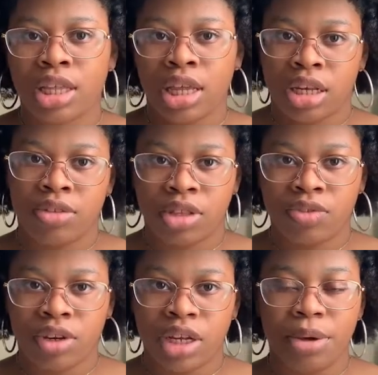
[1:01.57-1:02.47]
end of this
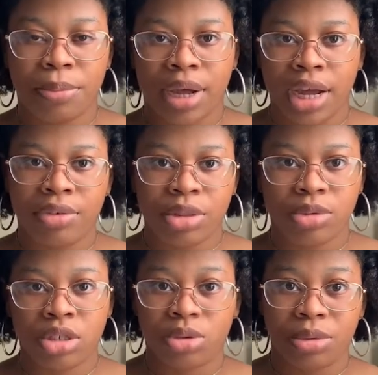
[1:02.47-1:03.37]
video, but I really want
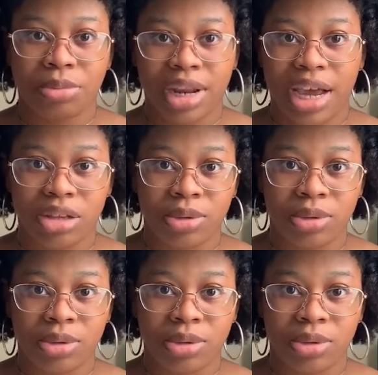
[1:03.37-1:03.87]
to do them now so I